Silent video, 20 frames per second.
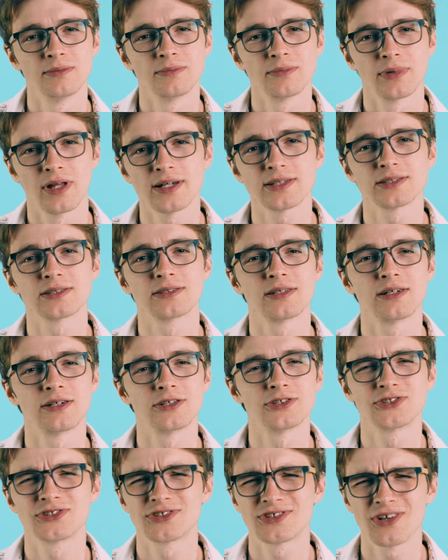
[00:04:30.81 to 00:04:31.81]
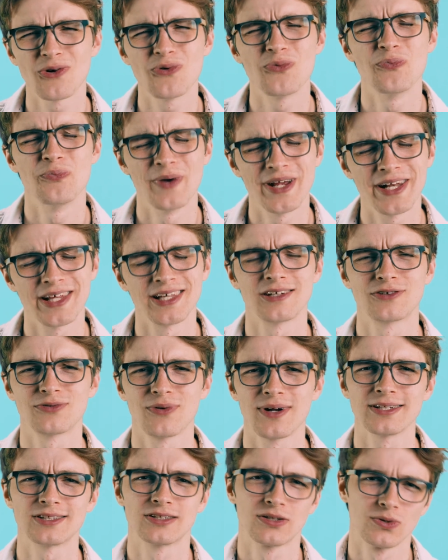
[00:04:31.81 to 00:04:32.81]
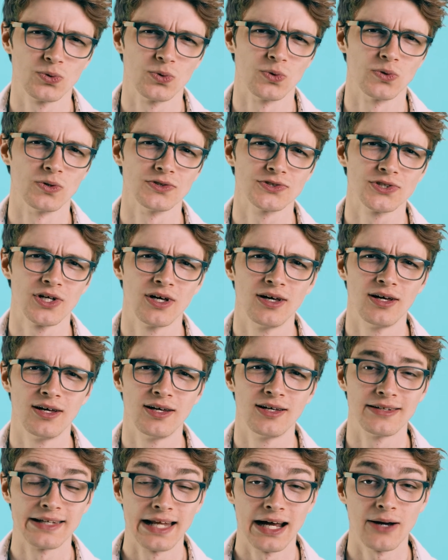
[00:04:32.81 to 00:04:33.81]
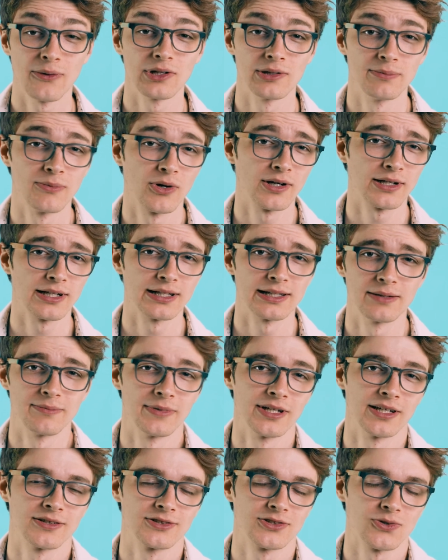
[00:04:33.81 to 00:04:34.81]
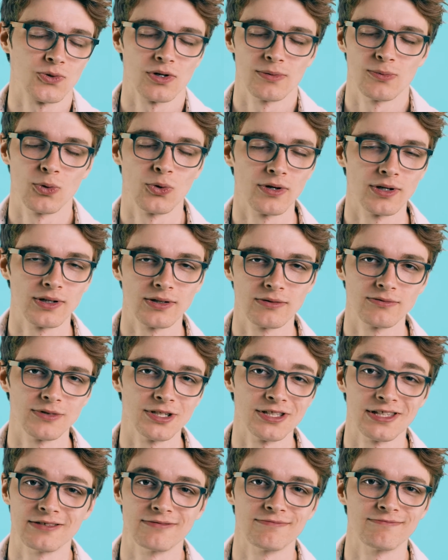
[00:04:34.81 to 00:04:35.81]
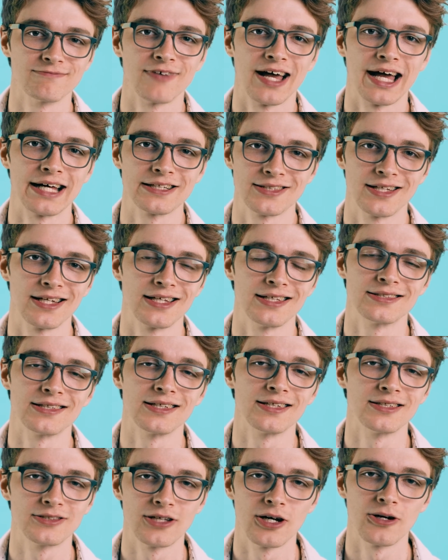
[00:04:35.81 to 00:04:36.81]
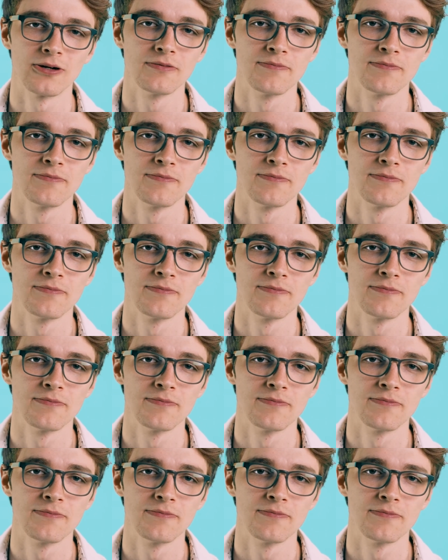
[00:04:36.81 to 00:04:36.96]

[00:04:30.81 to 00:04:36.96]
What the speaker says: Plus, there's so many great tools now on the market that make storyboarding really fast and easy. So